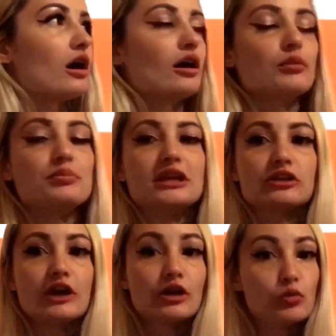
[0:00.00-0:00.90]
being
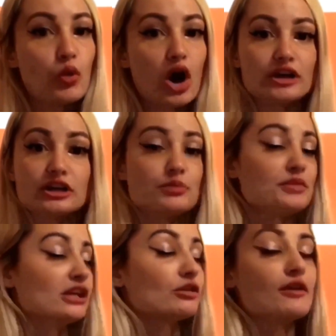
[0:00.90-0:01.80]
around water,
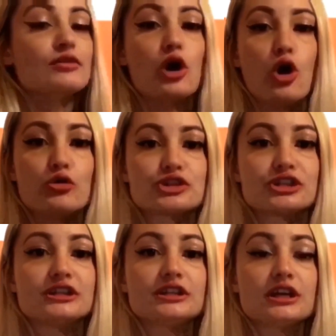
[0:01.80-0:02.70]
being around the
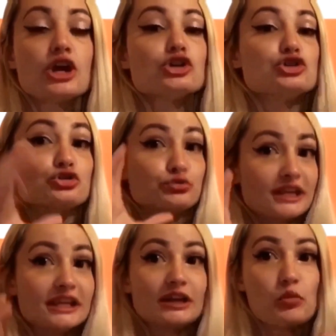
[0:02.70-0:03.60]
ocean,
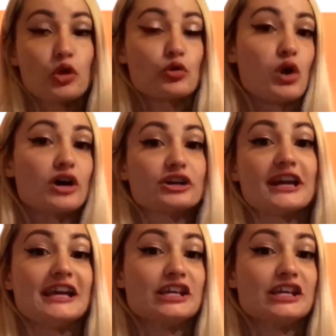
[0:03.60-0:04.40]
drinking more water in